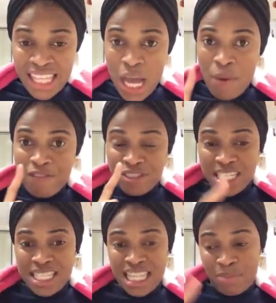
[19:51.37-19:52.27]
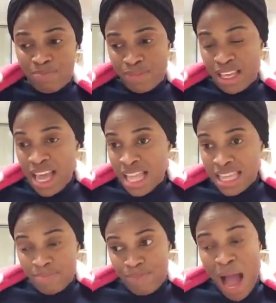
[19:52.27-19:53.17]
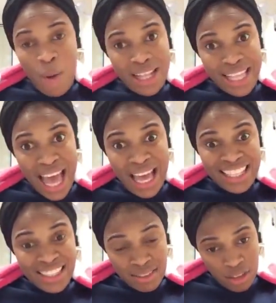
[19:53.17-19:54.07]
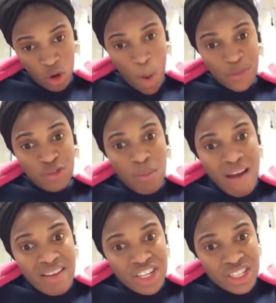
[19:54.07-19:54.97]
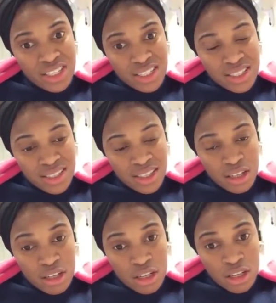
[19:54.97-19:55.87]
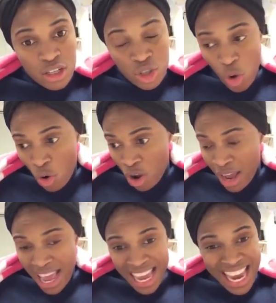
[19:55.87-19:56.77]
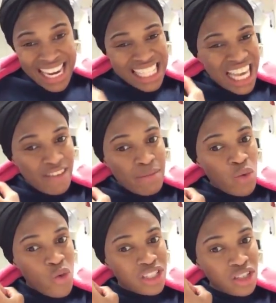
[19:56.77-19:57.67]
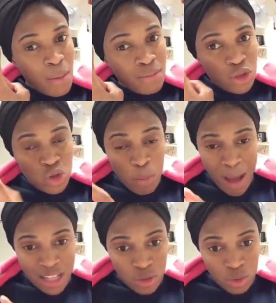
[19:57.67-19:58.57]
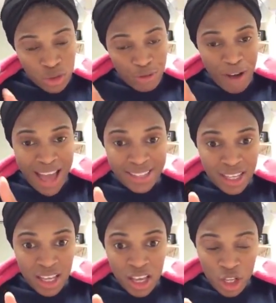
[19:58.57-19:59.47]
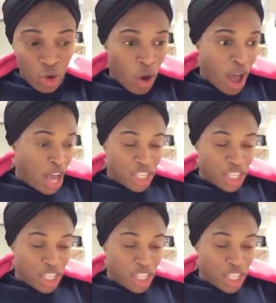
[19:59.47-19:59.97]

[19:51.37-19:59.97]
Now I've seen that the, the, the power there comes from marriages. So it is giving me wisdom to battle, to fight. So